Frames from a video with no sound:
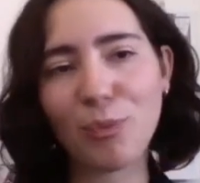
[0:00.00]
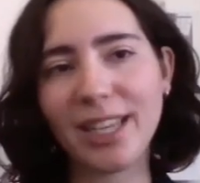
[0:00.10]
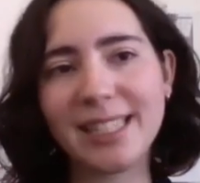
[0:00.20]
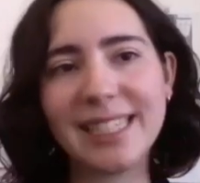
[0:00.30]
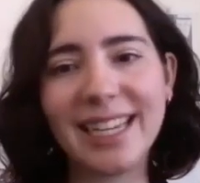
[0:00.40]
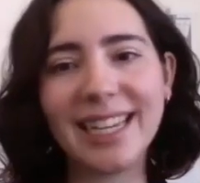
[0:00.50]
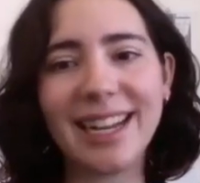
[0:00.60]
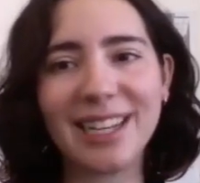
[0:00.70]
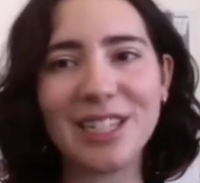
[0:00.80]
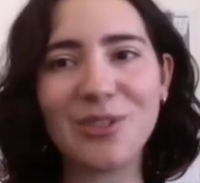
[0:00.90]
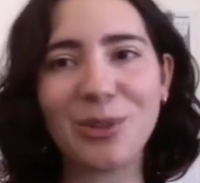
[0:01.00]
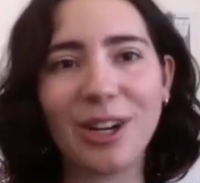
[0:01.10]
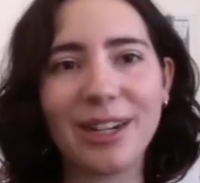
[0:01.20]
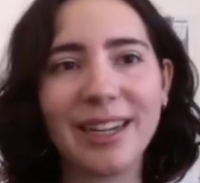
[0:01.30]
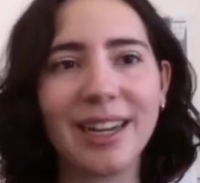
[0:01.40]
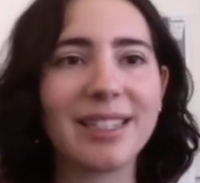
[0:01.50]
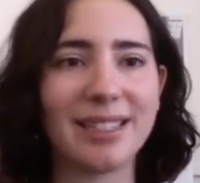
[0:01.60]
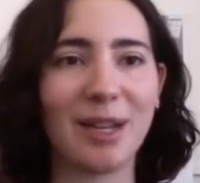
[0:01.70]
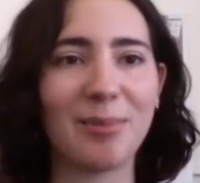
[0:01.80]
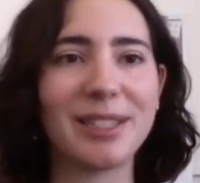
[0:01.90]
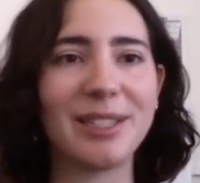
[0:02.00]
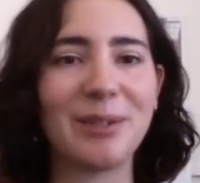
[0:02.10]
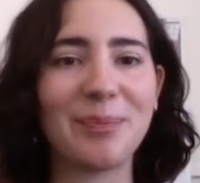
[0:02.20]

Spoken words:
stay connected for our next steps. So